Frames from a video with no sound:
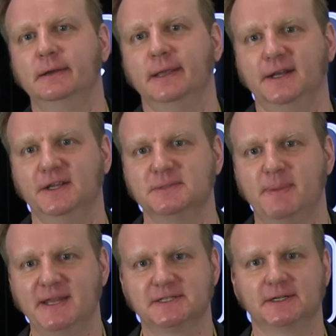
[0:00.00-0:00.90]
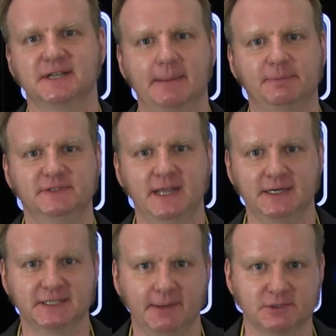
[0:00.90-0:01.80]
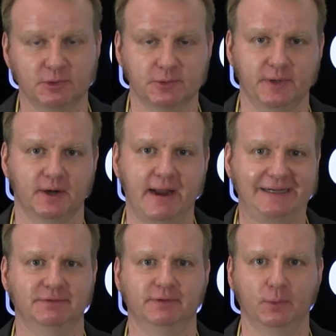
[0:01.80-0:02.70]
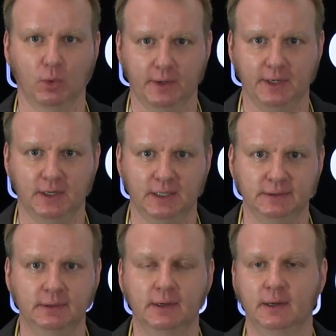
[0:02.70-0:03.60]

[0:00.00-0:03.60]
It is based on top of data types, which we are actively working on.